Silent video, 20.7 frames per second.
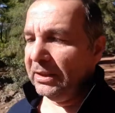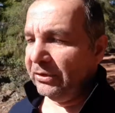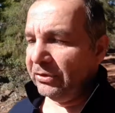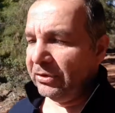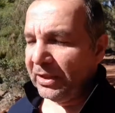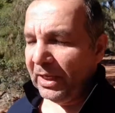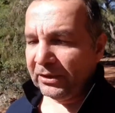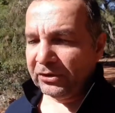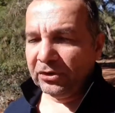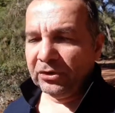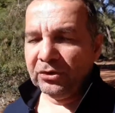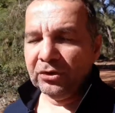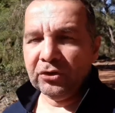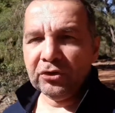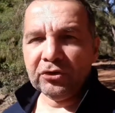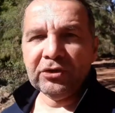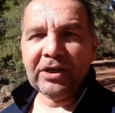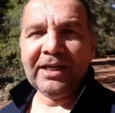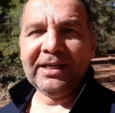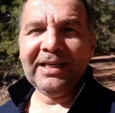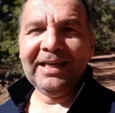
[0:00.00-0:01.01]
introduction to
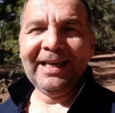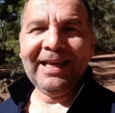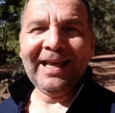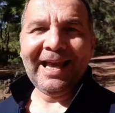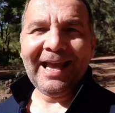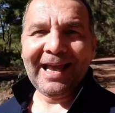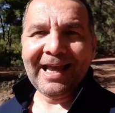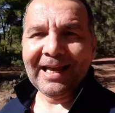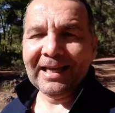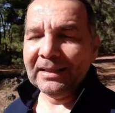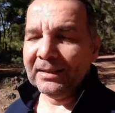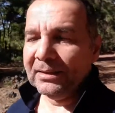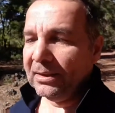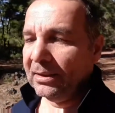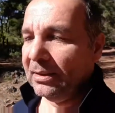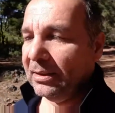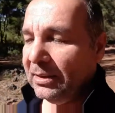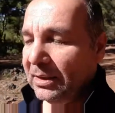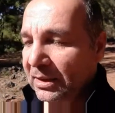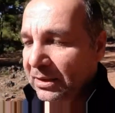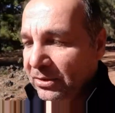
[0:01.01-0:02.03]
trading, and
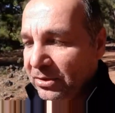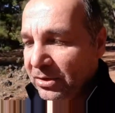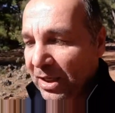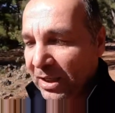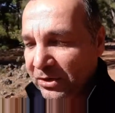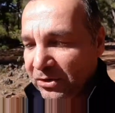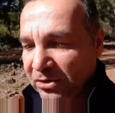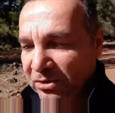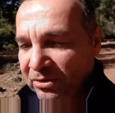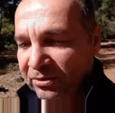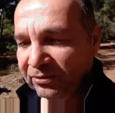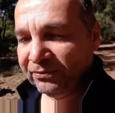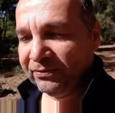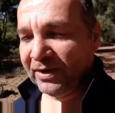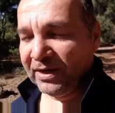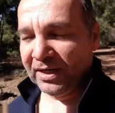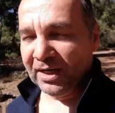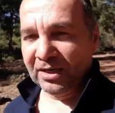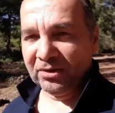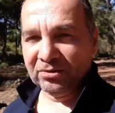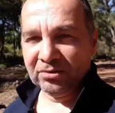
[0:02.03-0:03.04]
introduction to
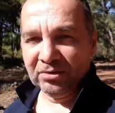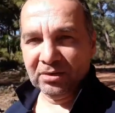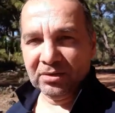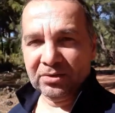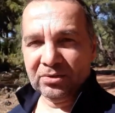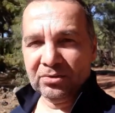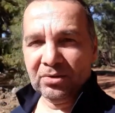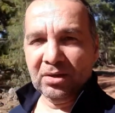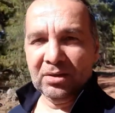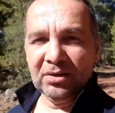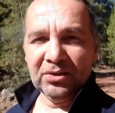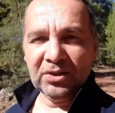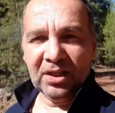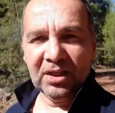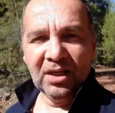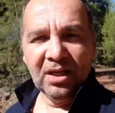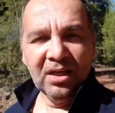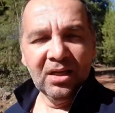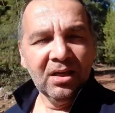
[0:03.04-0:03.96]
financial astrology.